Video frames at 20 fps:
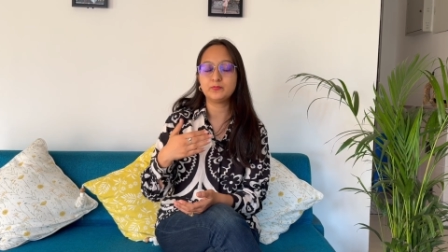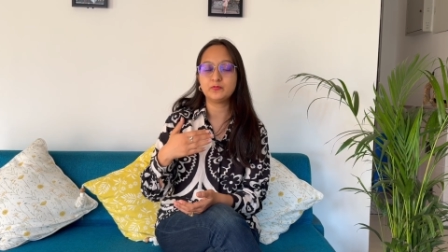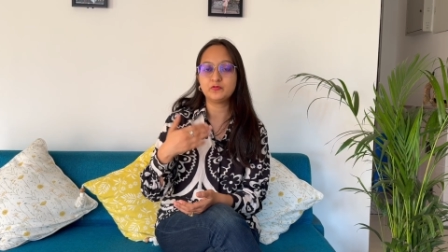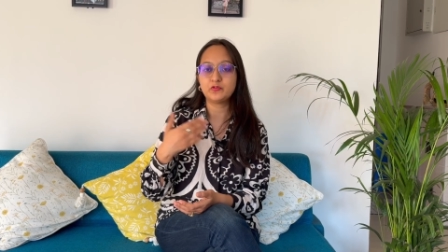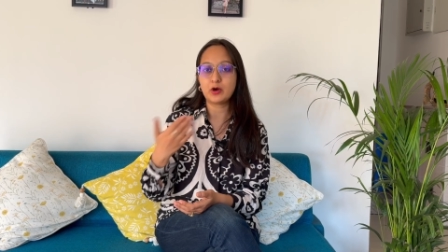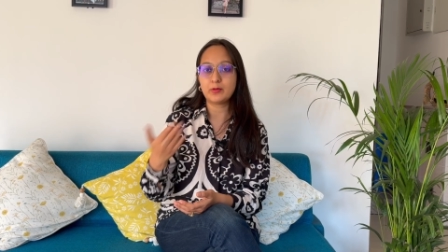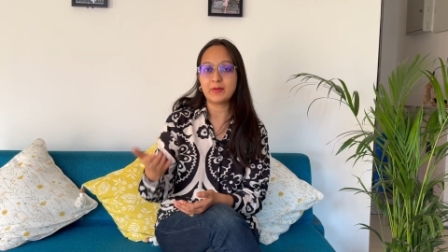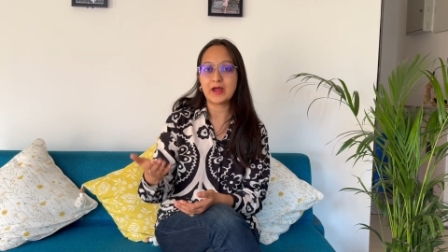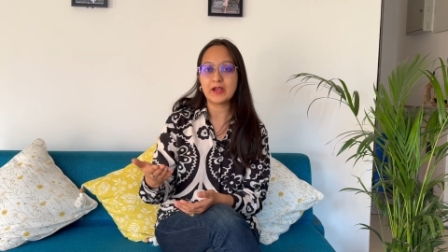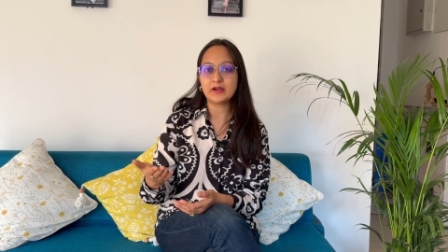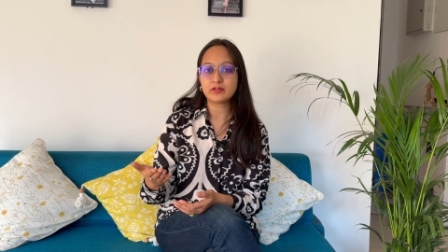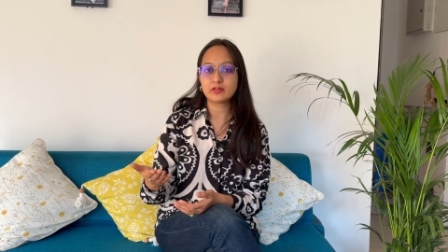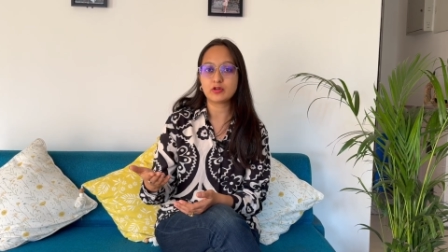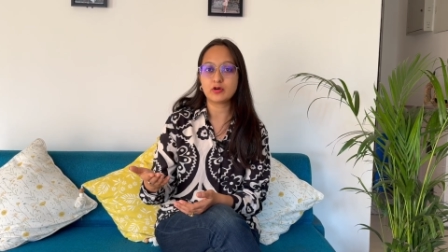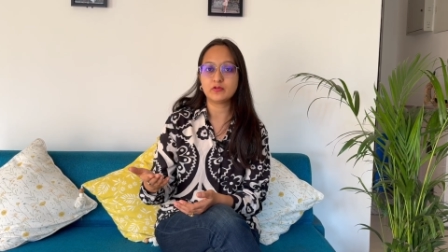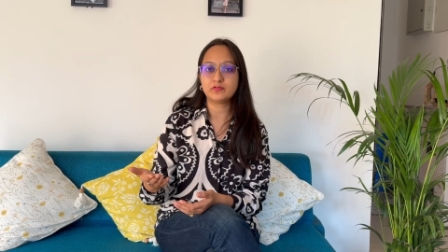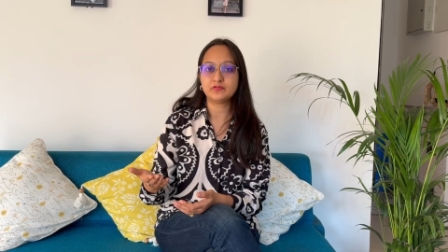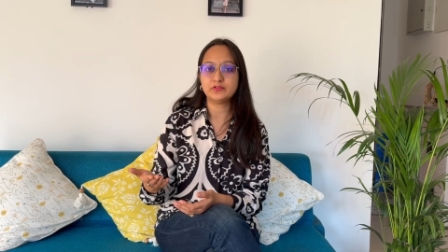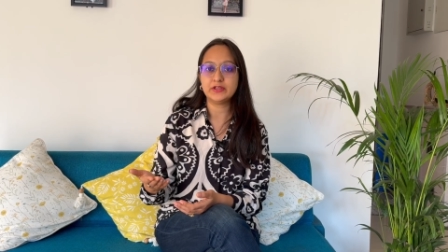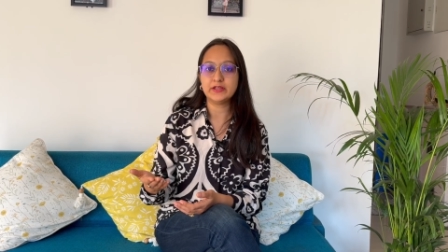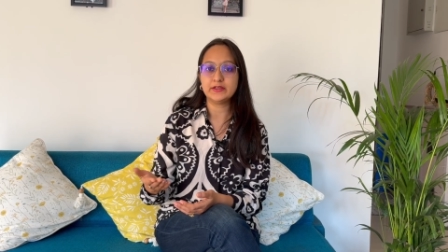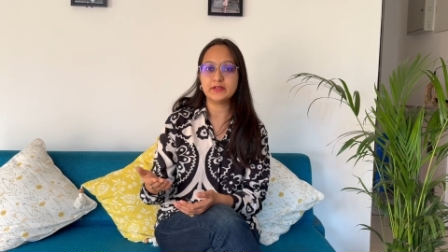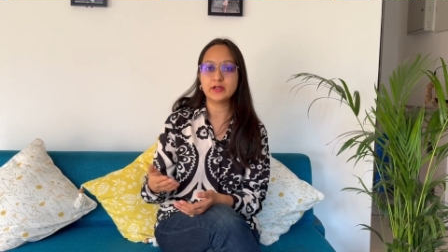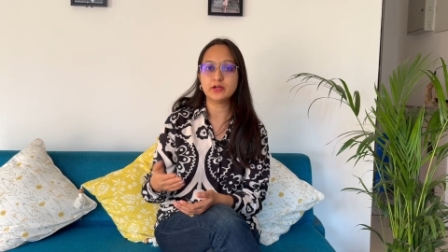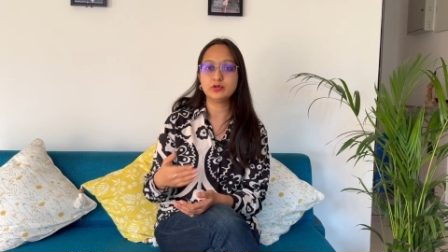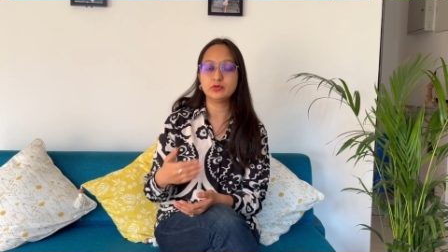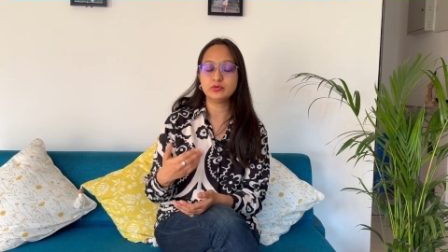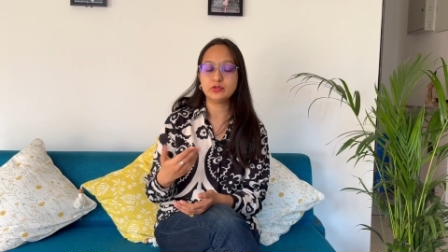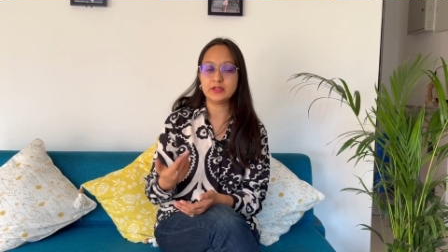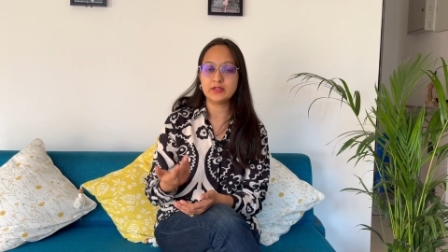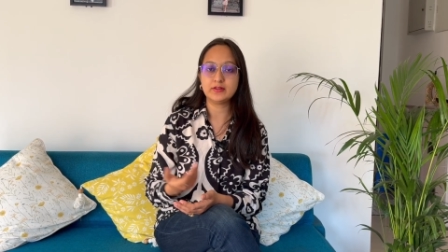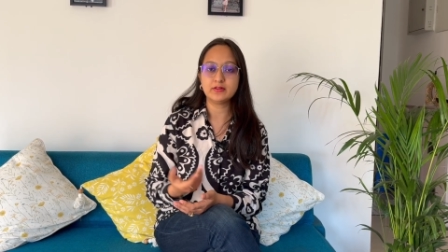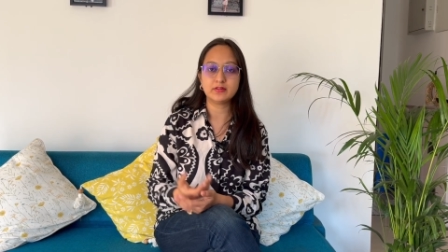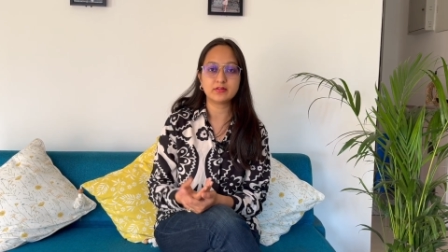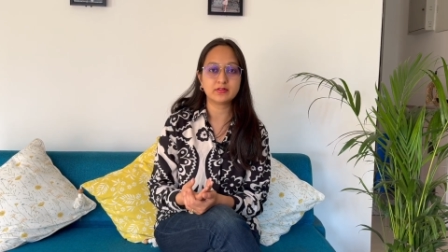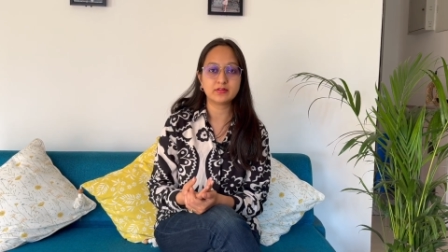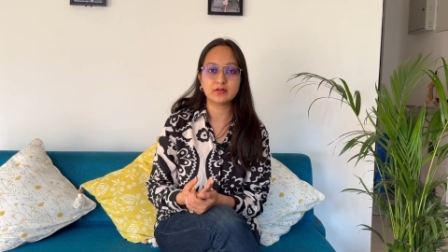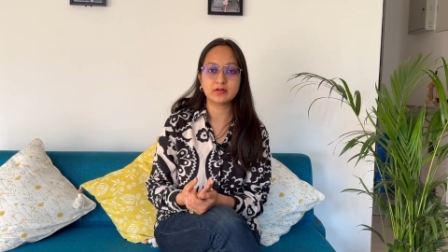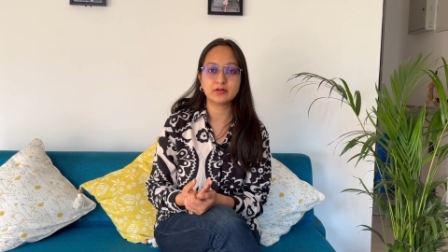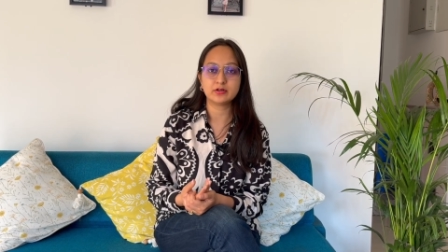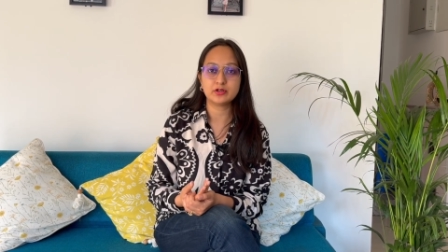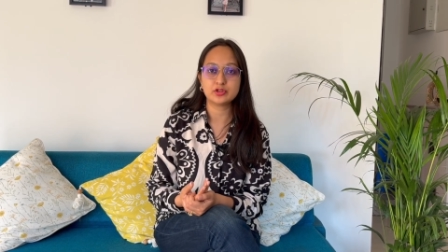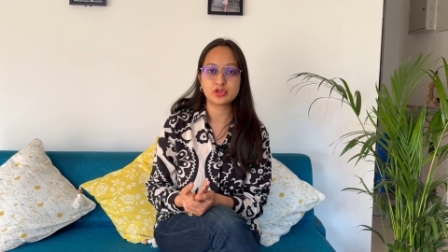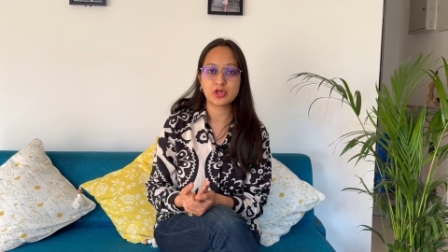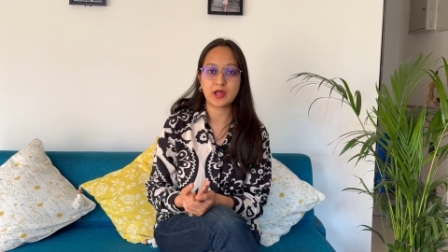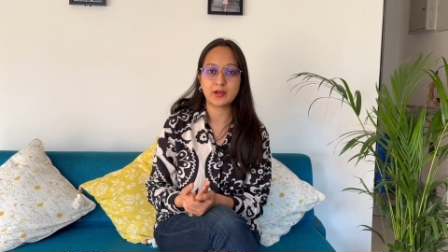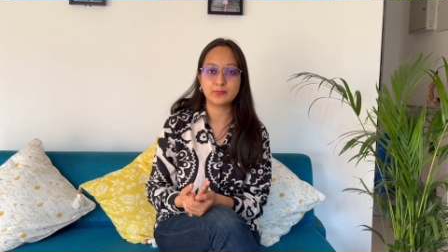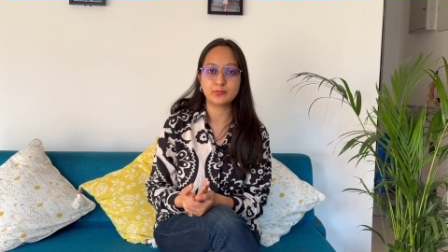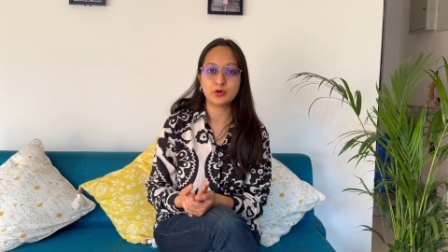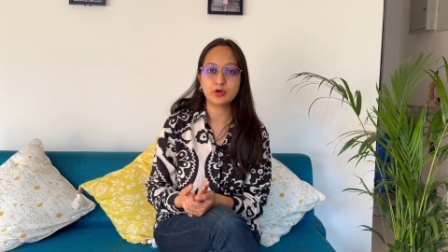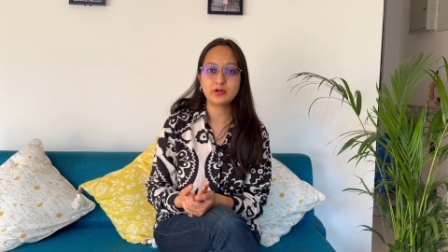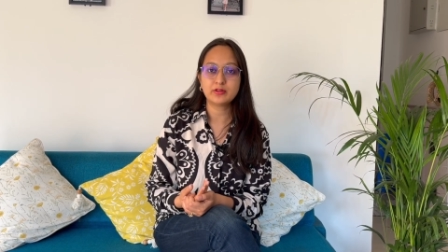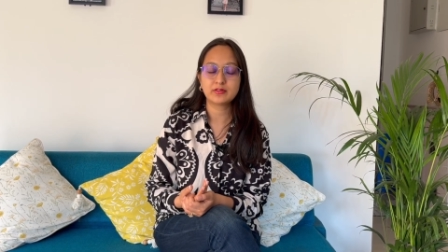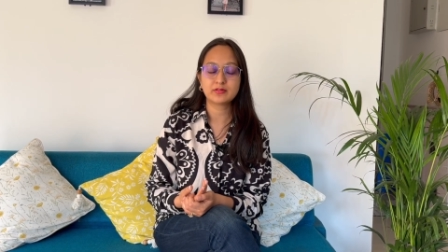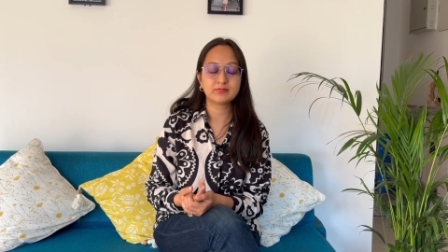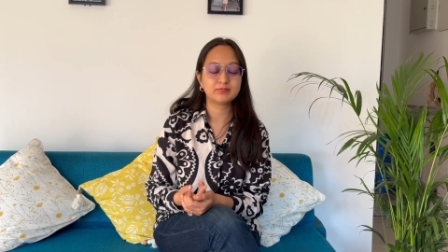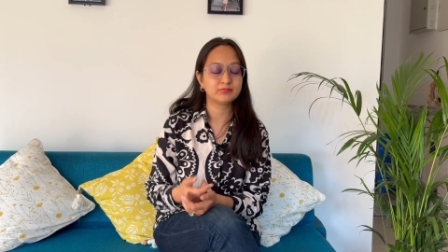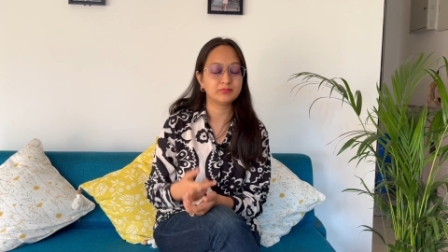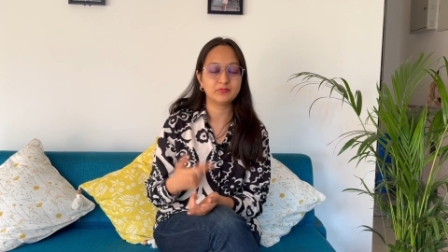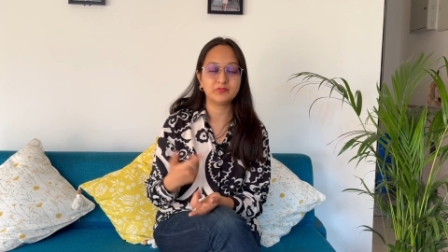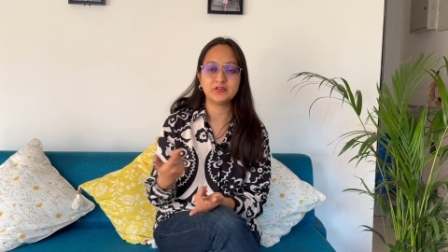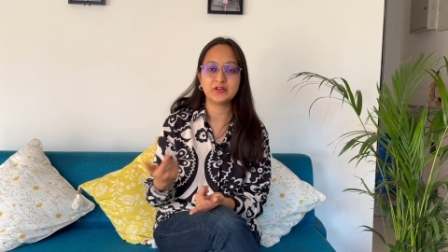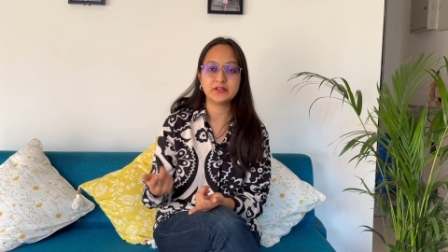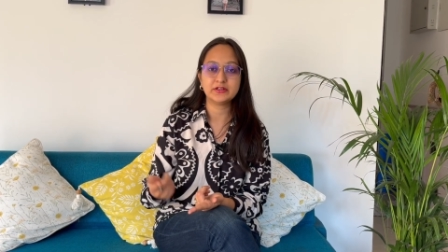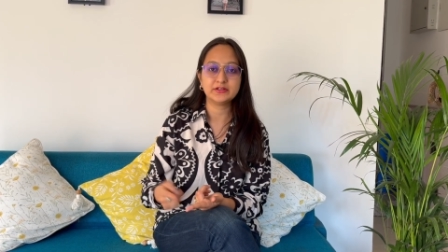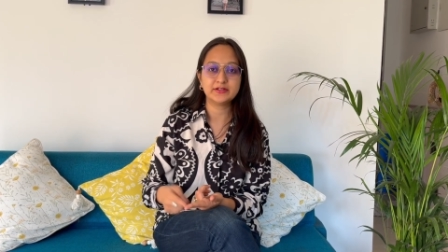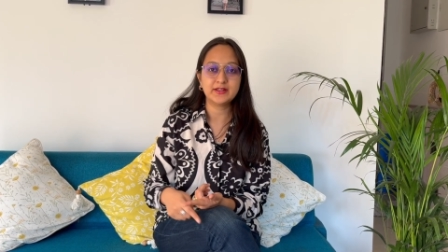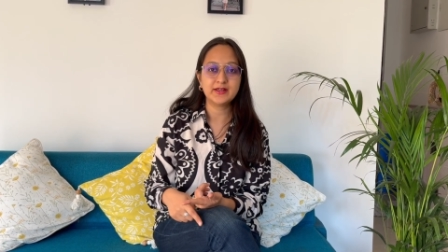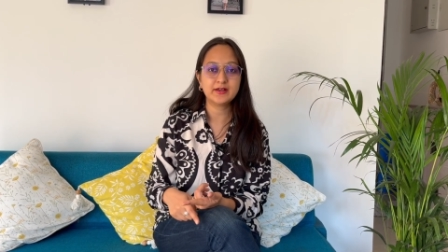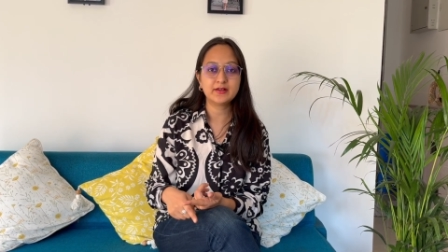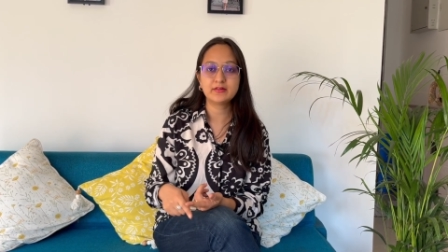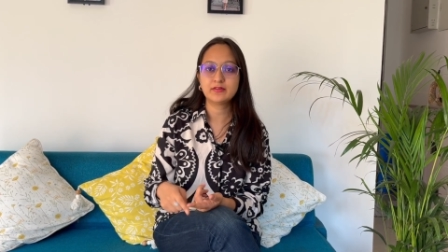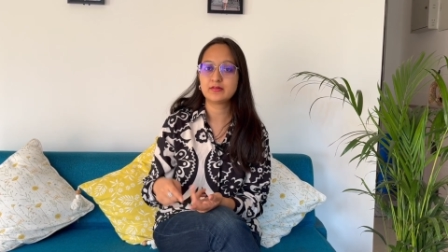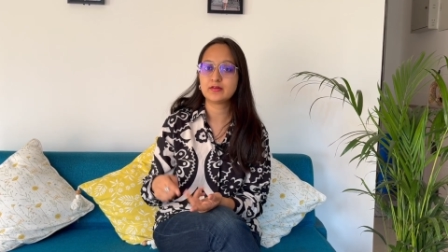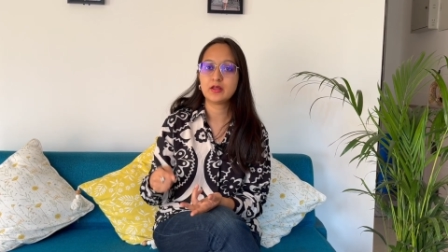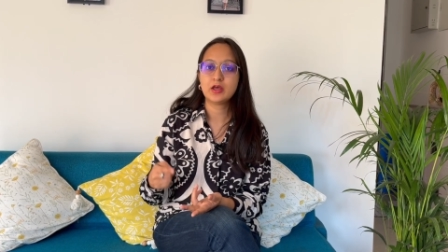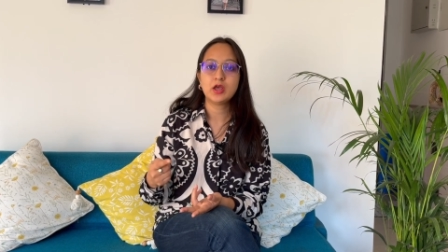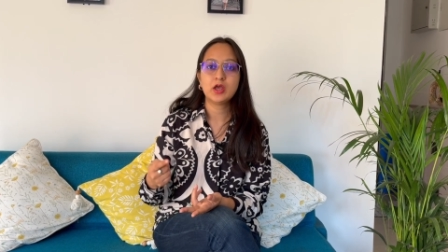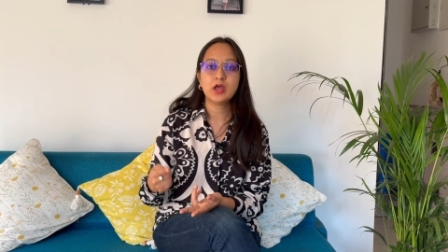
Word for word: formats of data to these uh, chatbots, whether text,